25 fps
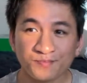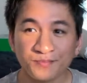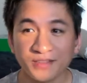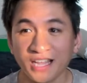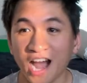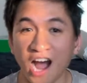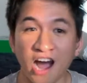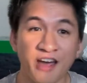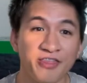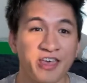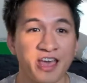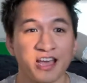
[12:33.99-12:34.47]

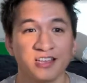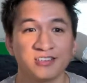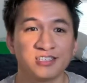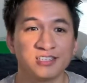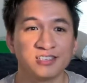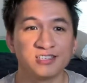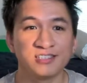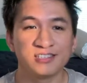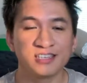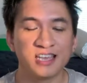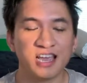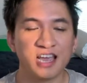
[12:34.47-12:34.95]
on the
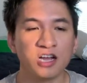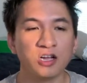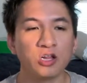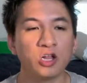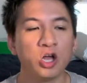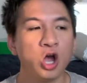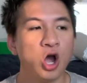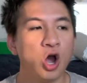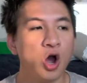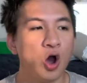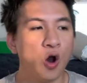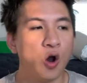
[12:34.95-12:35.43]
Essence sale,
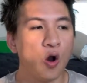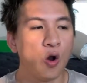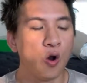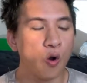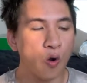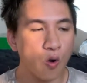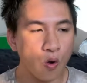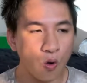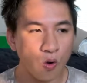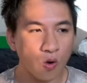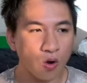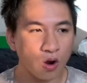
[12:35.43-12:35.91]

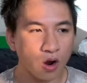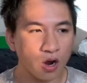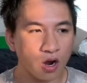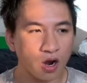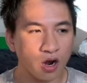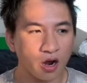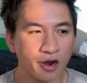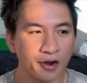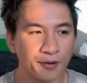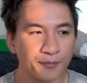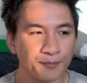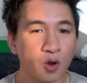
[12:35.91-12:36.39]

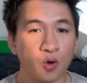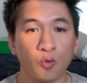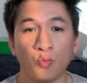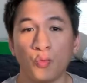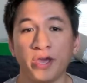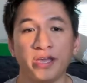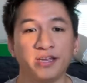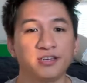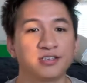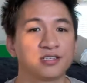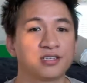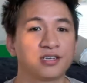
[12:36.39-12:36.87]
or
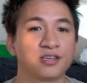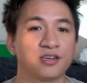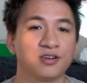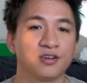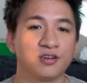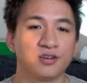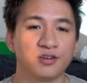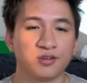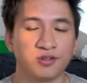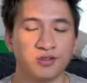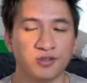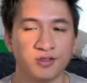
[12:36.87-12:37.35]
wait
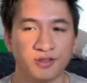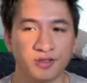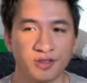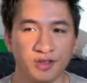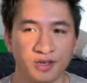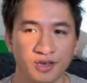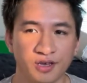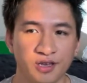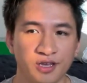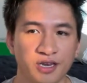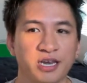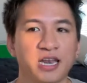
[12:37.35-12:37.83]
till
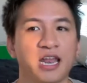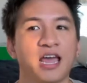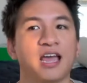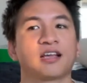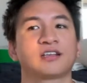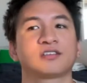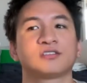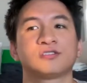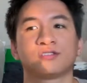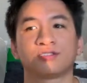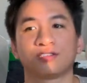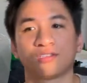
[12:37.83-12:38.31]
the
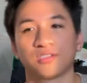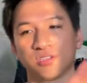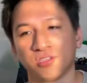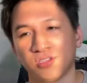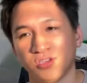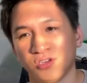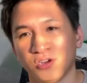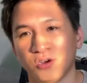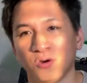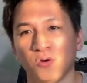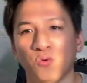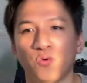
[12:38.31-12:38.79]
next, you
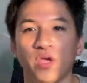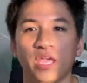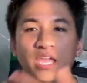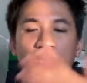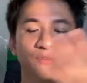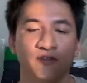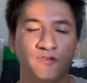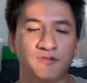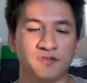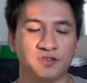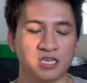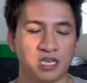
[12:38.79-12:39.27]
know, wave
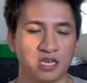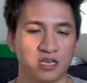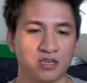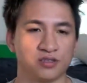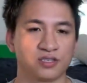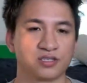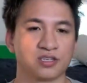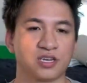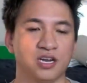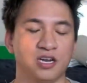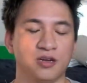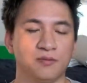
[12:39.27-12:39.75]
of sales
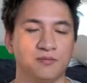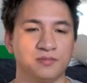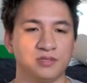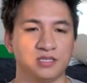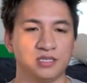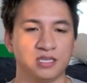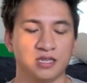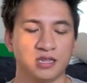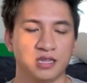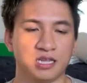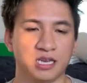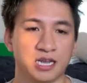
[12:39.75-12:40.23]
comes
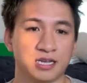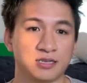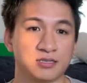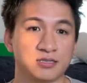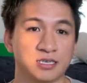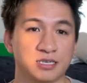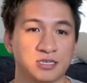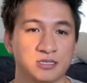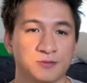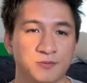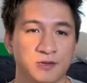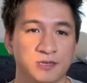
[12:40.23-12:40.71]
in the next
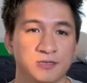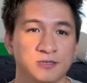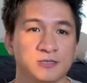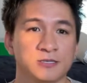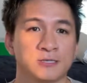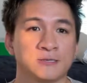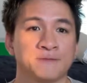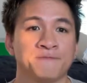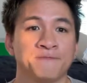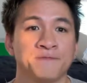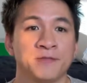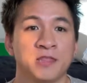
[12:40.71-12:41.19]
6
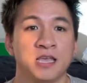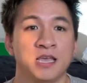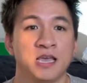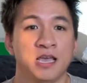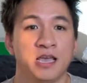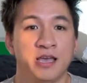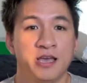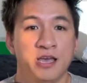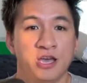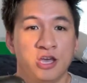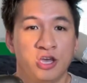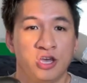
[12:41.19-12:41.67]
months.
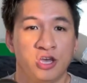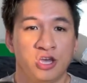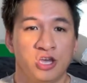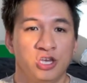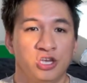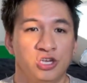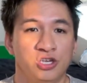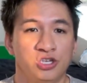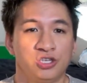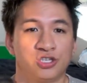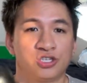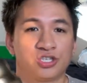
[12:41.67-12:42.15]

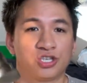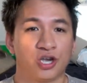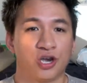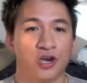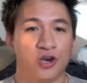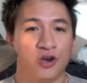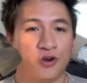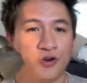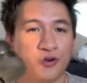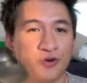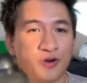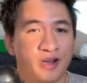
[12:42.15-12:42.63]

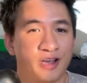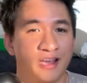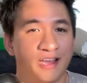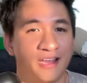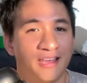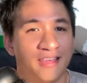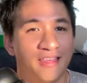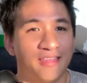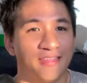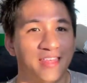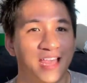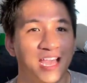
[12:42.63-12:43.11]
So
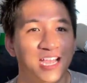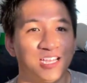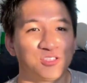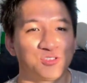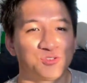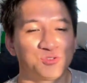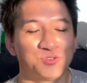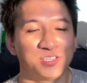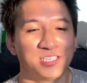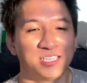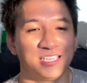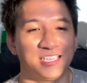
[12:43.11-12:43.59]
that's
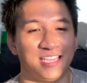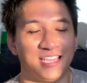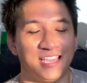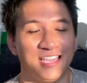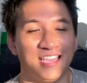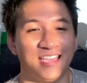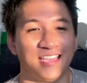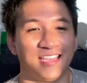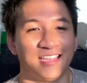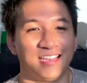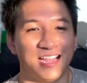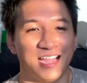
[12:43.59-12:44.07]
really
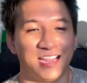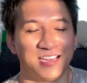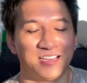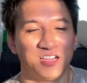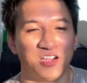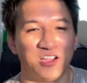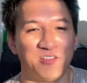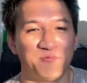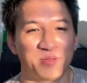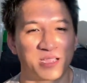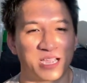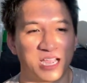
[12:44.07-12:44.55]
it. I know
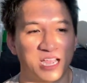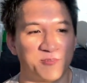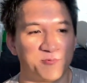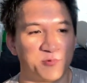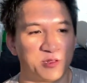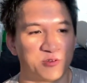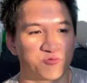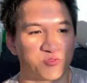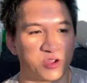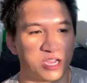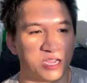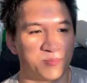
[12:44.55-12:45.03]
I've kind of
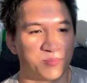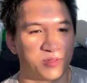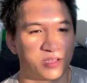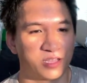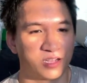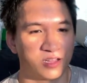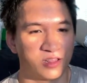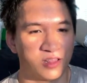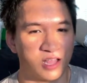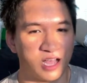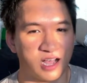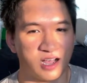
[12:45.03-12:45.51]
been rambling
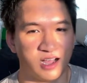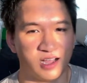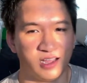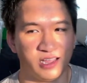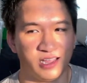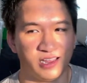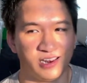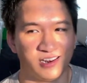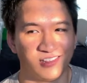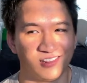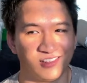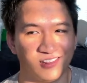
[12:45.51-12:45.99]
a lot,
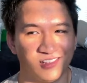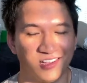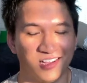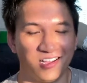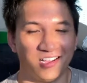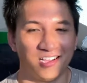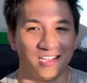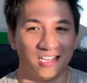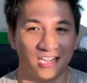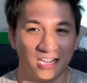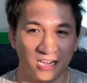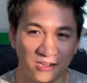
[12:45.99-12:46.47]
and
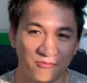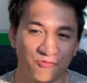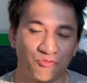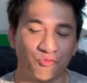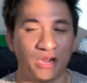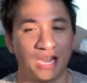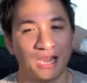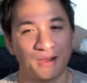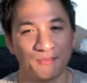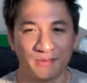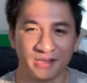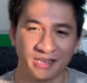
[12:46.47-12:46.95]
I've
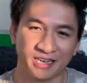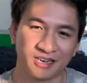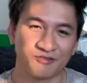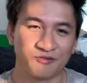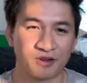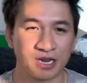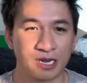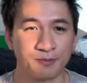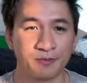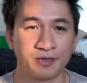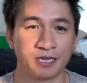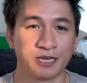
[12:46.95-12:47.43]

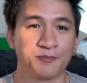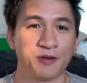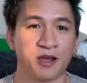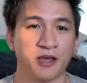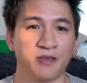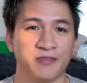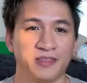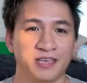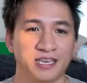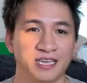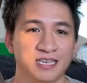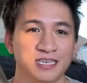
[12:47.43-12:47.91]
rambling
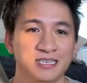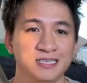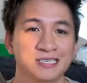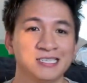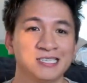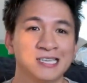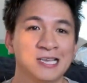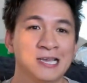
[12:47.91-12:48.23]
about these.